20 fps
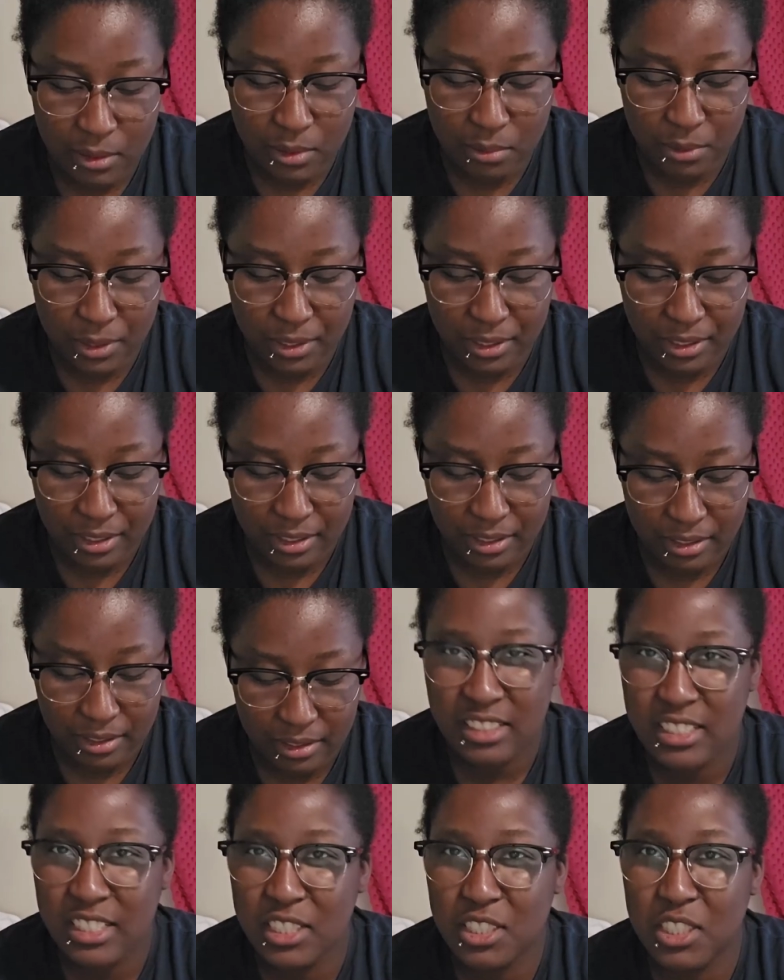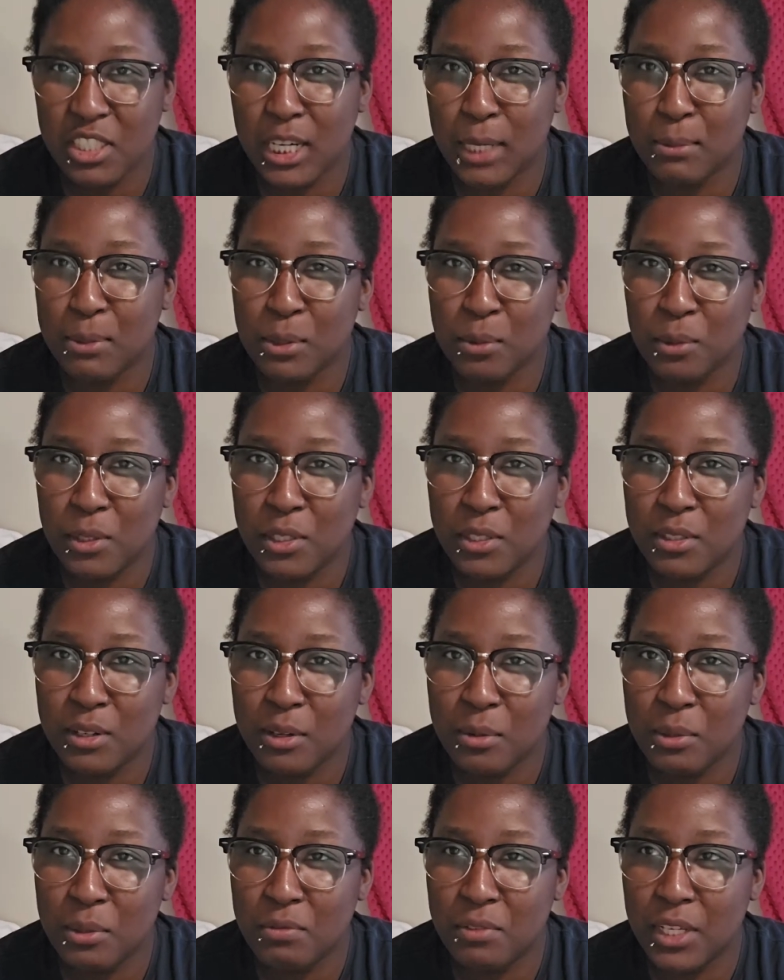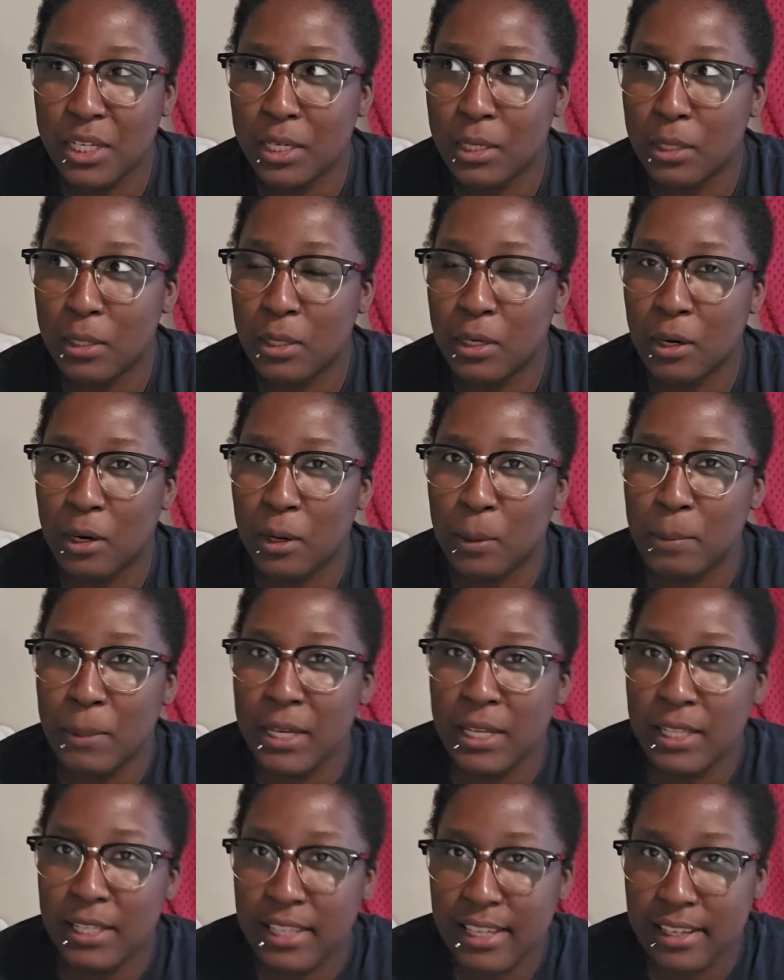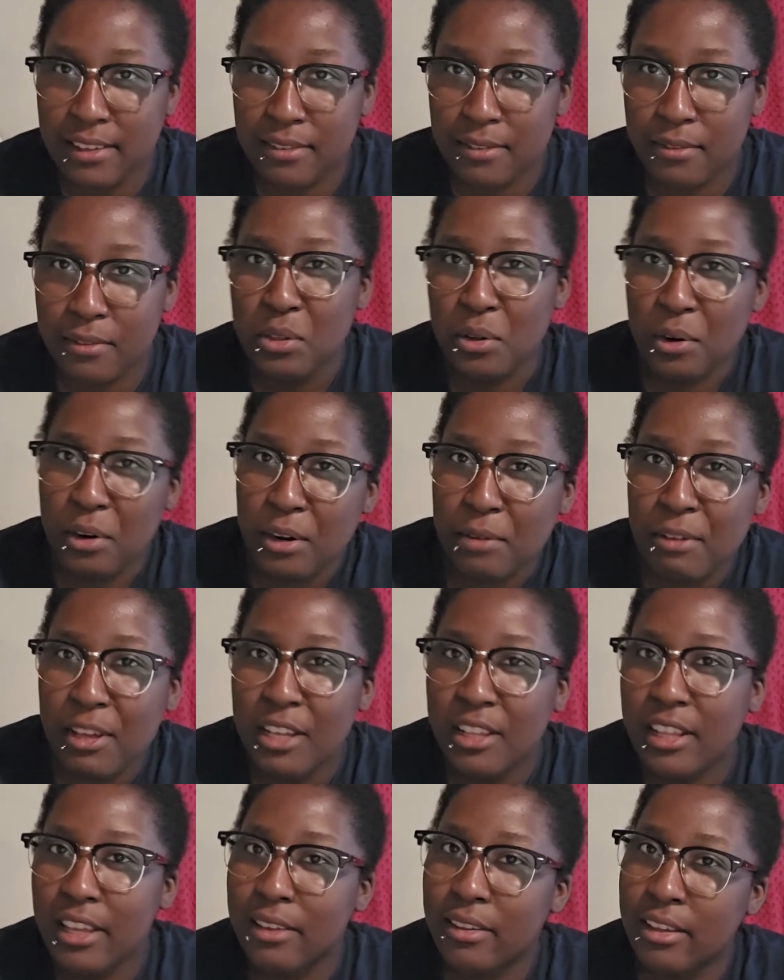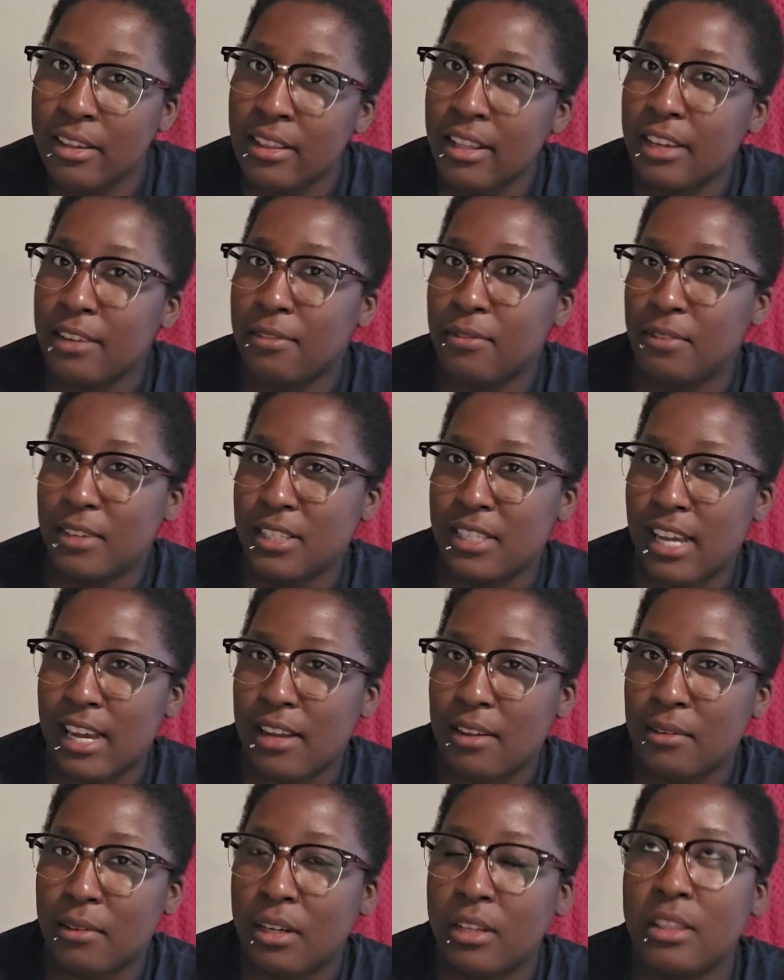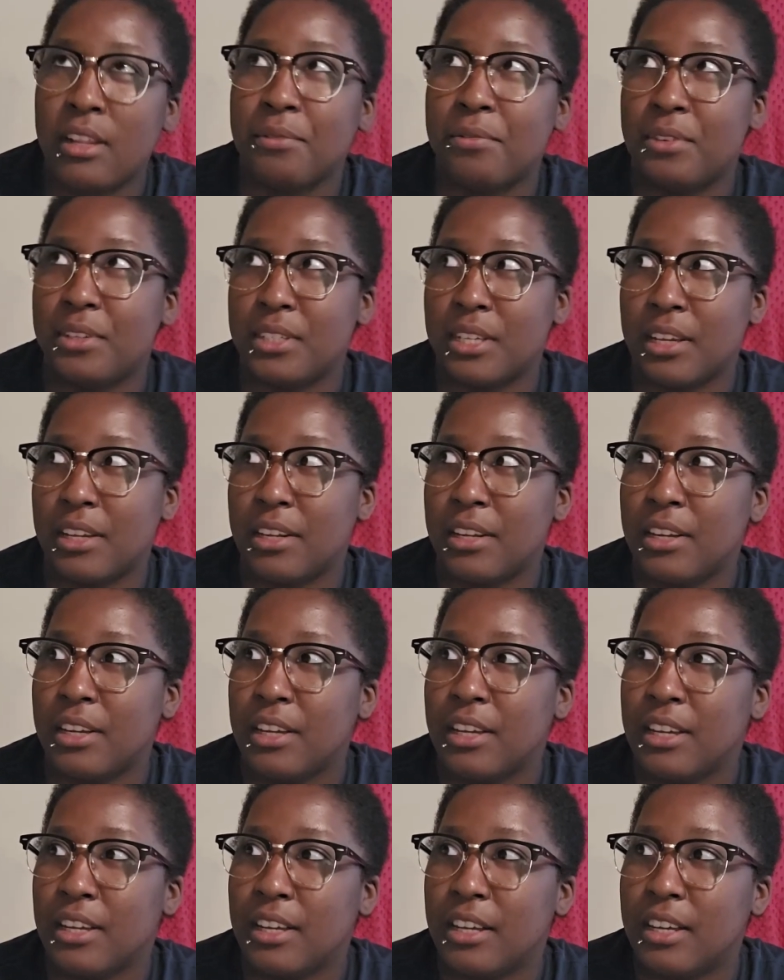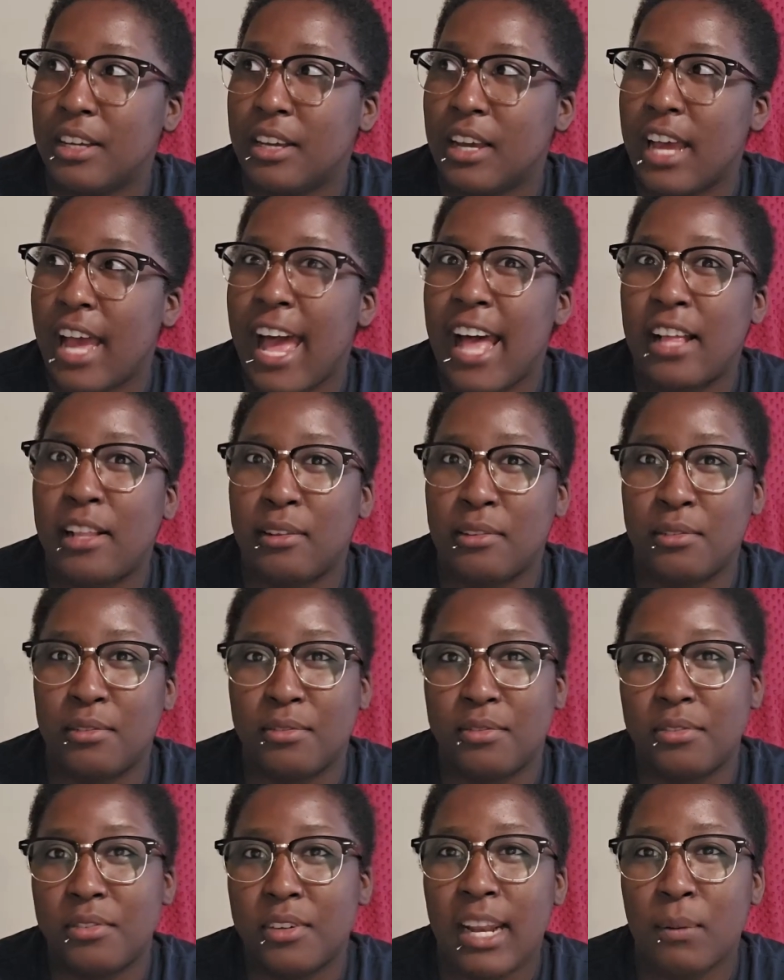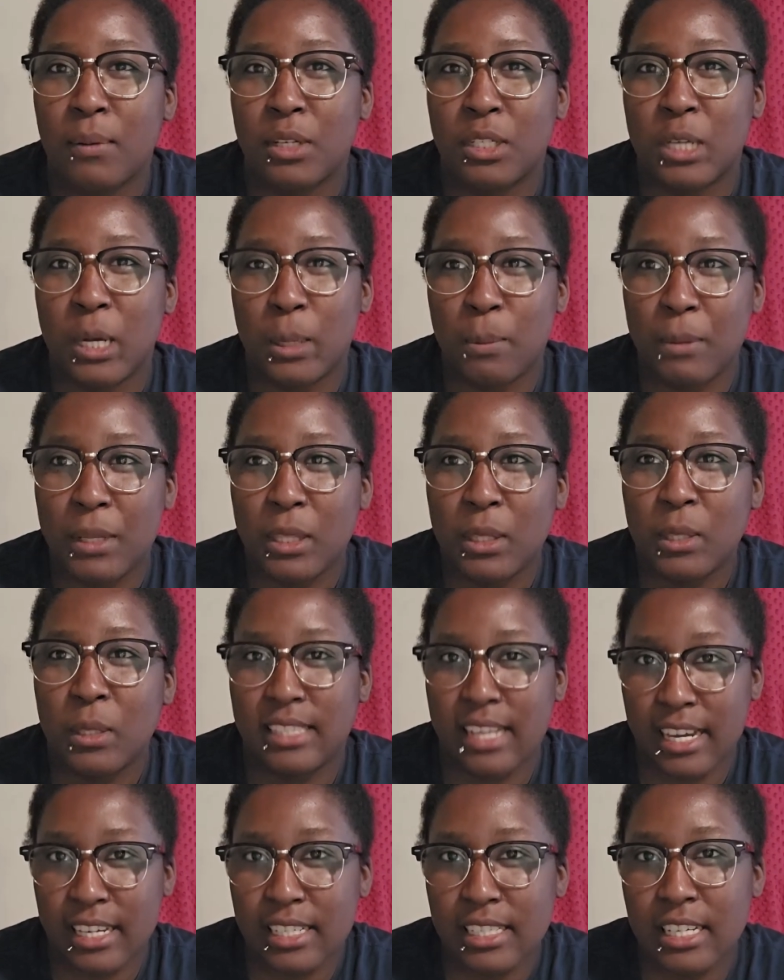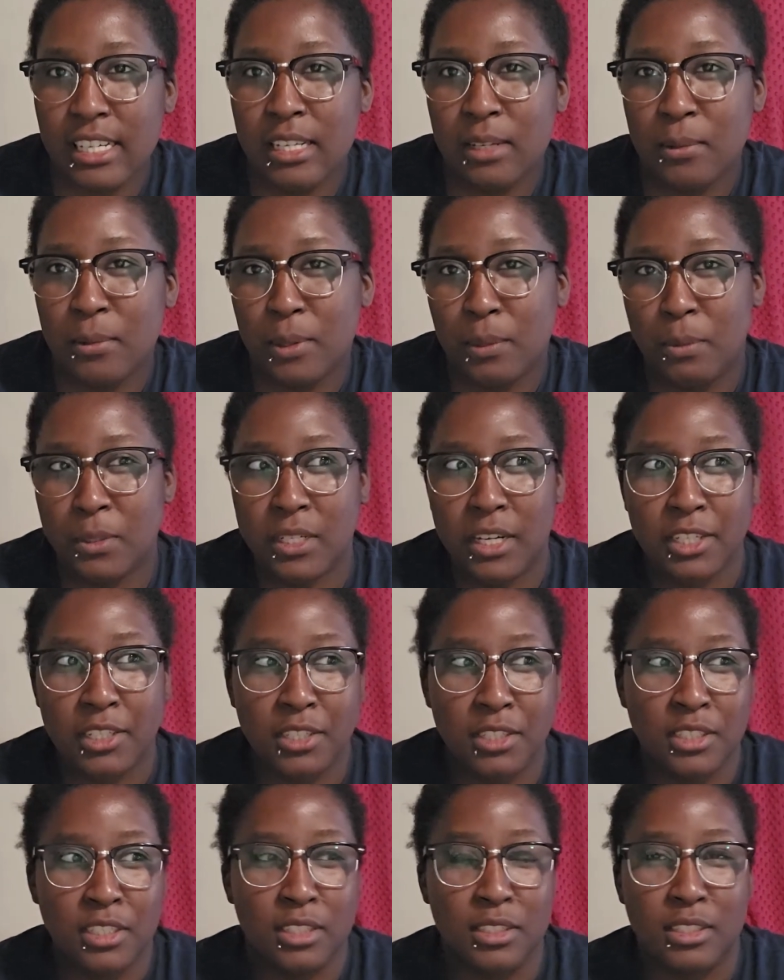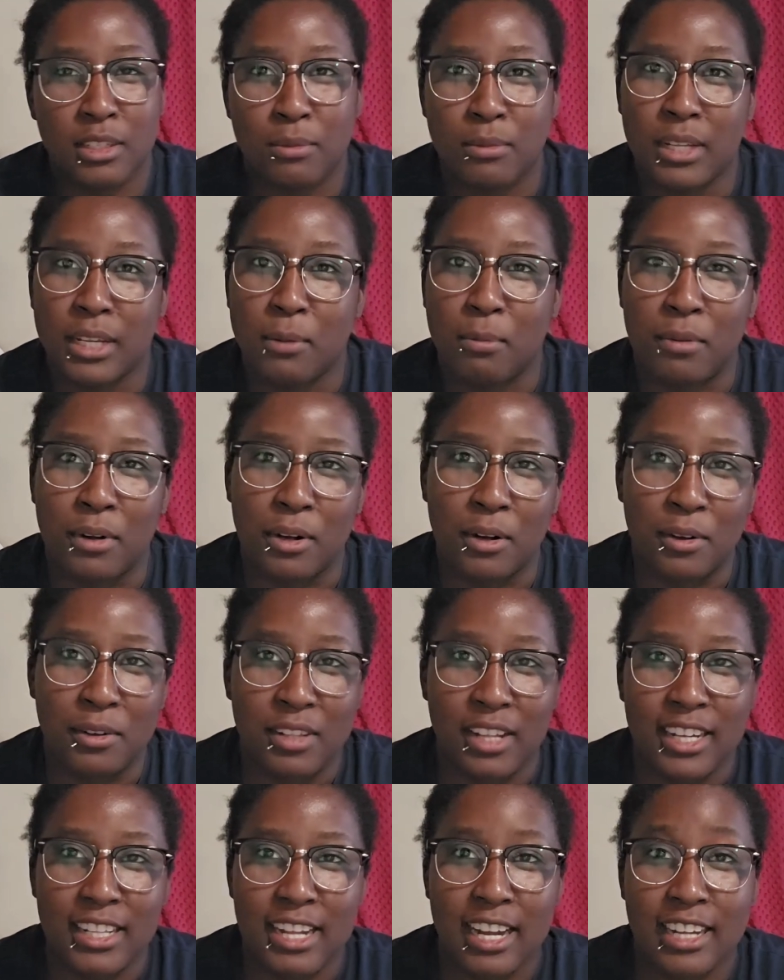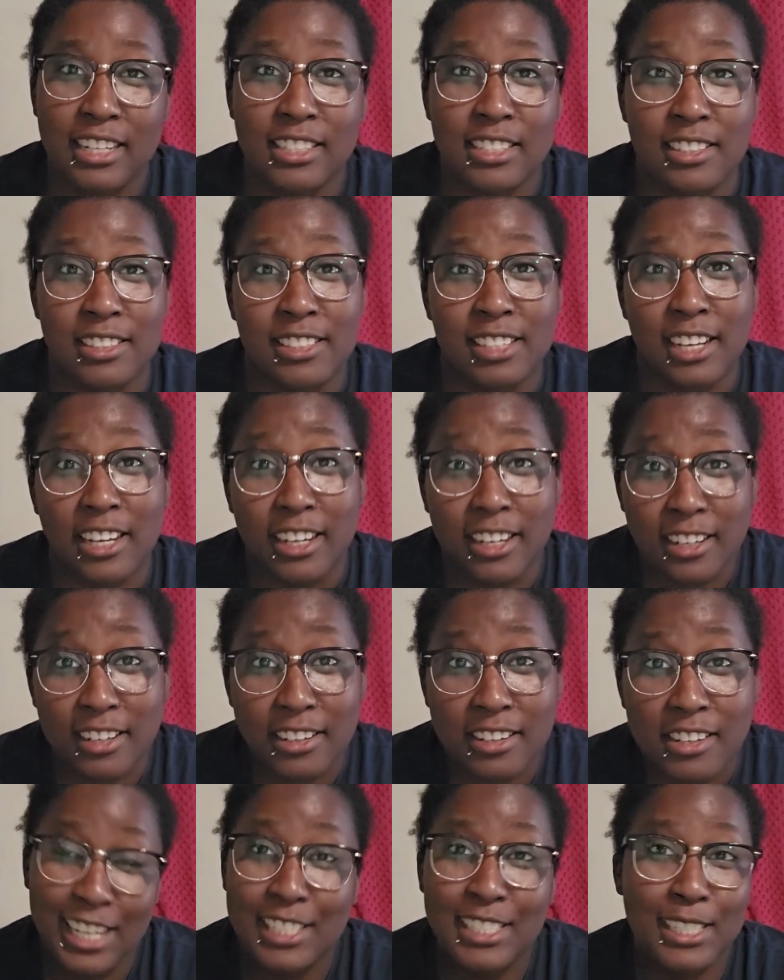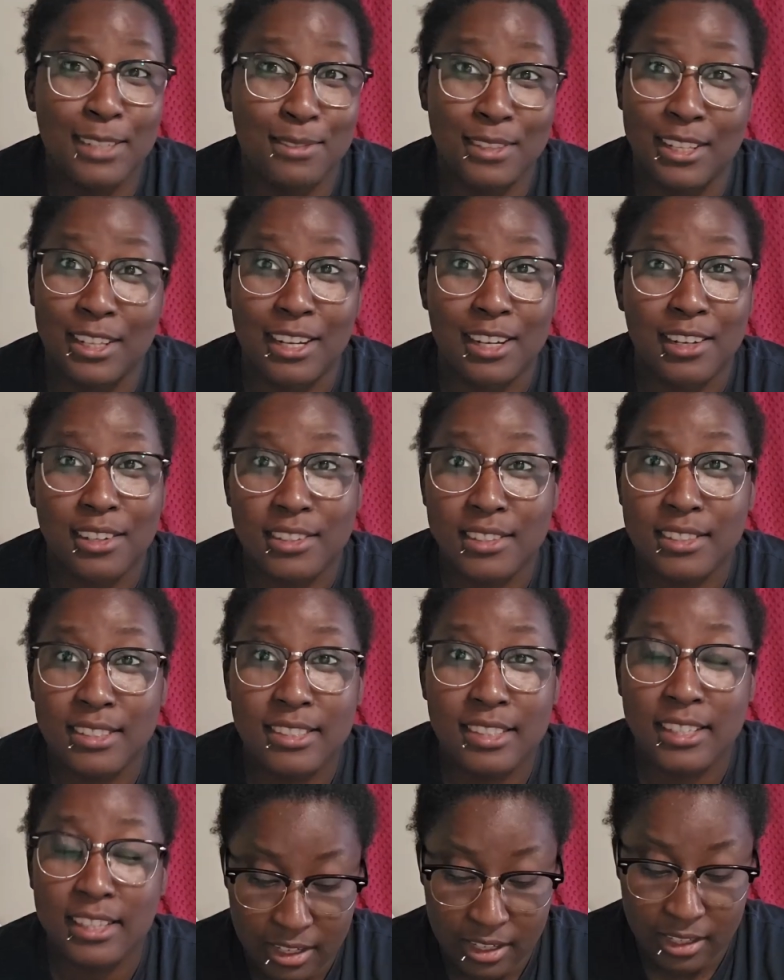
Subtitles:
It was weird. It was like chapter 1 started with like her being like Nora being like in like not phys ed, health, and we were talking about sex and the reproduction system. I'm like, bro, like that's insane. That's something else.